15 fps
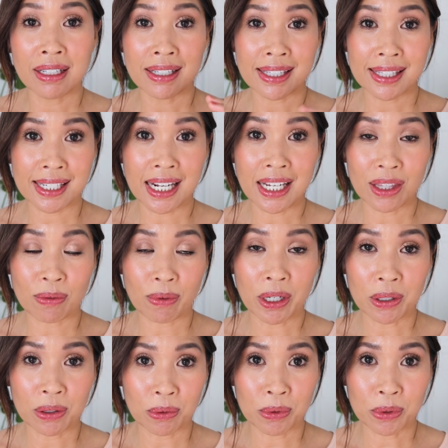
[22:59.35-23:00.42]
stay in the
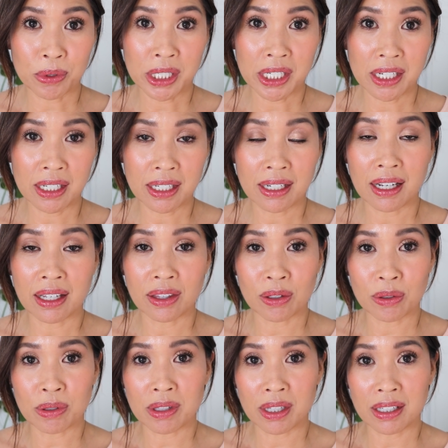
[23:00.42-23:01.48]
regular routine and
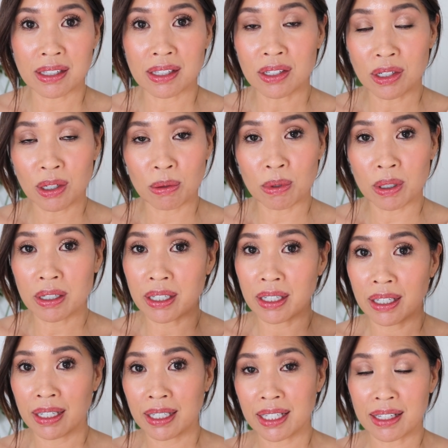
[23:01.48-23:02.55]
those things that don't work
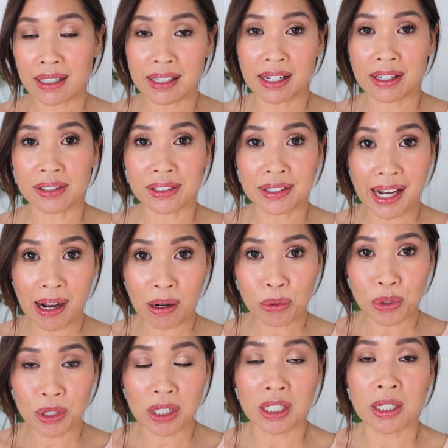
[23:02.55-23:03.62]
get cycled
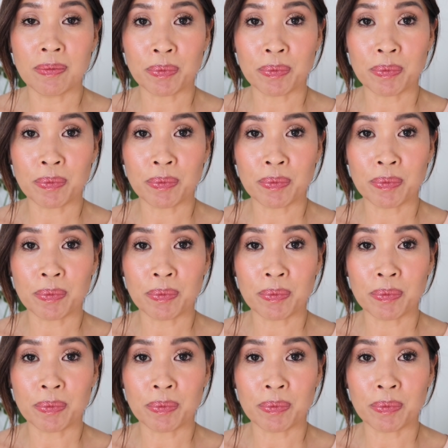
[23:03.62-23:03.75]
out.